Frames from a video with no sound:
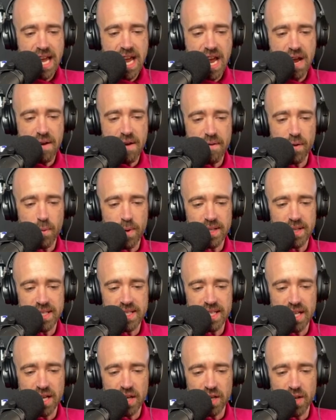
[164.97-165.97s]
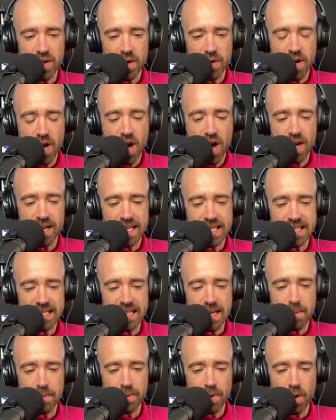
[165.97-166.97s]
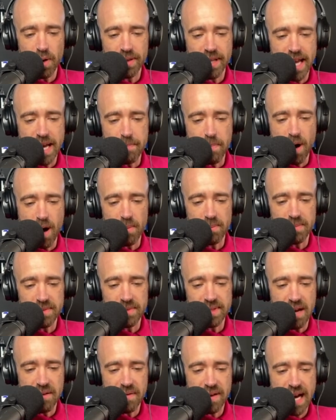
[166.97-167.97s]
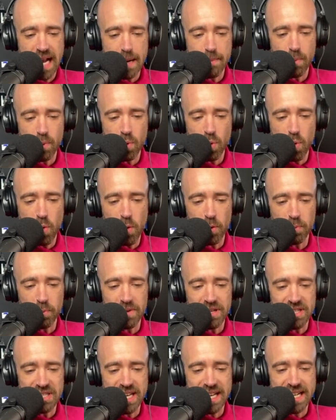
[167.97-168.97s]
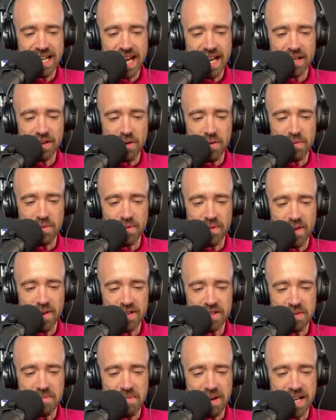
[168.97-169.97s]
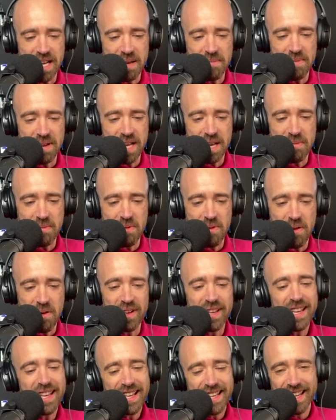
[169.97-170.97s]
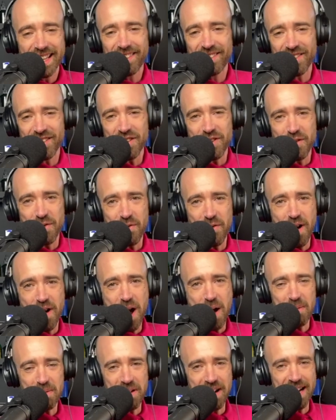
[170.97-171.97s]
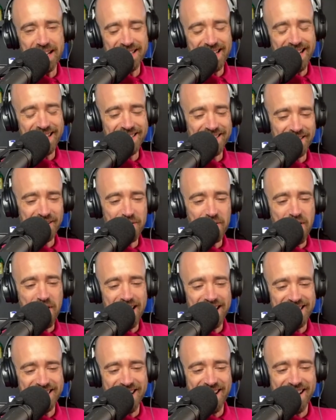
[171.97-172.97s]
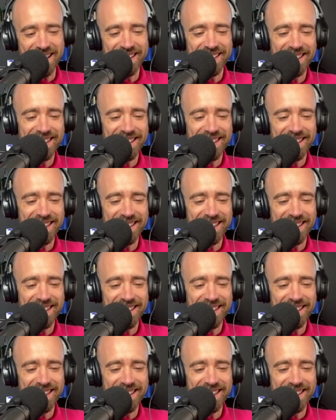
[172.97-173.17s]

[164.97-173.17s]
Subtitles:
Influences include early Slipknot, Napalm Death, Cannibal Corpse, Machine Head, Converge, and many, many more. This is a good write-up, guys, actually. It's quite exciting.